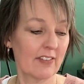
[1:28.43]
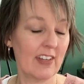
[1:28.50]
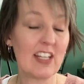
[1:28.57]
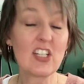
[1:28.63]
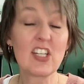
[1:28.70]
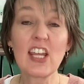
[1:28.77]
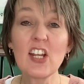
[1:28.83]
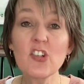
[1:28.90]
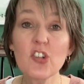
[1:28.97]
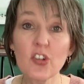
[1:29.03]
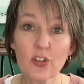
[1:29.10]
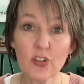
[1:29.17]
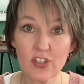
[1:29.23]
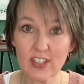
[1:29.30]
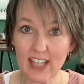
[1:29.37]

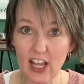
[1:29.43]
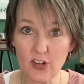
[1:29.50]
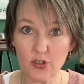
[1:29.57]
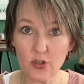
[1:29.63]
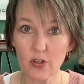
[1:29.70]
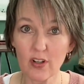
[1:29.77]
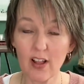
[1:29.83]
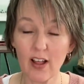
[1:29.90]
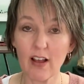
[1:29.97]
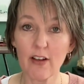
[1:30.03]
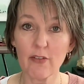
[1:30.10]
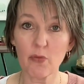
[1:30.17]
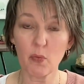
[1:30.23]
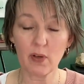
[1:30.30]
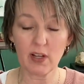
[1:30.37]
intentional schedule
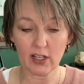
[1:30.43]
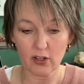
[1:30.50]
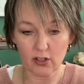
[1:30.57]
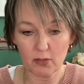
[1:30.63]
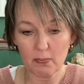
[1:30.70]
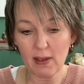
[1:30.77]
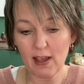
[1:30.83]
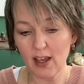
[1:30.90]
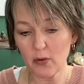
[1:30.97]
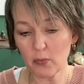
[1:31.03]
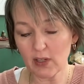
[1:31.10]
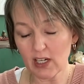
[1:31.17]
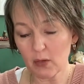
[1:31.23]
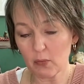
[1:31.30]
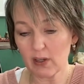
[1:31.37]
of when I go to bed,
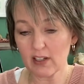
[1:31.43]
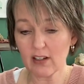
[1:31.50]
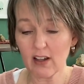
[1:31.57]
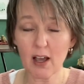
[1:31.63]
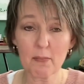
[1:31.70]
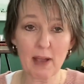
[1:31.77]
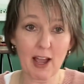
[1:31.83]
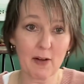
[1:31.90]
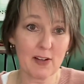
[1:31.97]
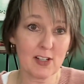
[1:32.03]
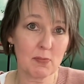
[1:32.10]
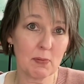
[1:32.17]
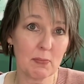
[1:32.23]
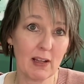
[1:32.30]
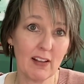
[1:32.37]
when I wake up, how I
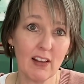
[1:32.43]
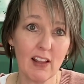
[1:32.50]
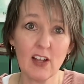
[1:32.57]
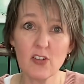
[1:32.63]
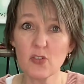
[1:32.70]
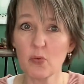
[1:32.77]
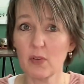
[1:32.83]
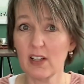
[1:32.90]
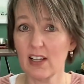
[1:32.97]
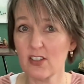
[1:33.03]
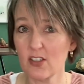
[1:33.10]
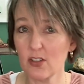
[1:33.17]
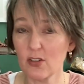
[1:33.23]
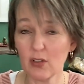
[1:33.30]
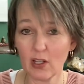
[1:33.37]
spend my lunch, what I
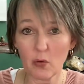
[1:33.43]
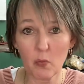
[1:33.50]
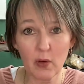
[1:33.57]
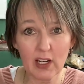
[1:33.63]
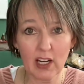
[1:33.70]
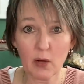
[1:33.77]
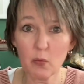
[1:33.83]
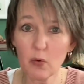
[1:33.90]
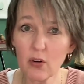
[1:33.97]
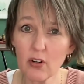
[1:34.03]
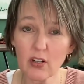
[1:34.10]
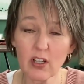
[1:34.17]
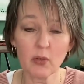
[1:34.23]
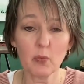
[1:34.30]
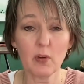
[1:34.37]
do, like when I
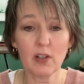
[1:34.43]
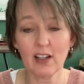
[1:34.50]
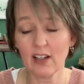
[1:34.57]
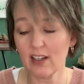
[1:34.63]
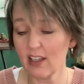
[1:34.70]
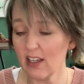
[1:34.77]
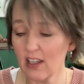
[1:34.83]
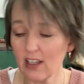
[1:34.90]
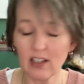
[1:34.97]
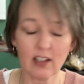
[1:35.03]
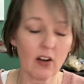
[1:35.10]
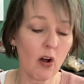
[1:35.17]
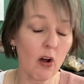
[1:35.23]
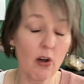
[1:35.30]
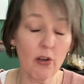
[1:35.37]
work and when I eat, and
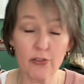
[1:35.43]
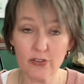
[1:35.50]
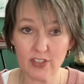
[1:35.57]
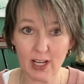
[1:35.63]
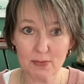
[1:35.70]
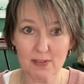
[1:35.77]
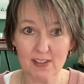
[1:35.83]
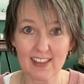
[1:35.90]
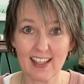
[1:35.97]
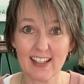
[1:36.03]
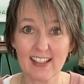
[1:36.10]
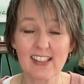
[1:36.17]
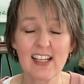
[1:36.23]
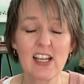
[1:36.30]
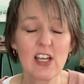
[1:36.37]
all those types of things.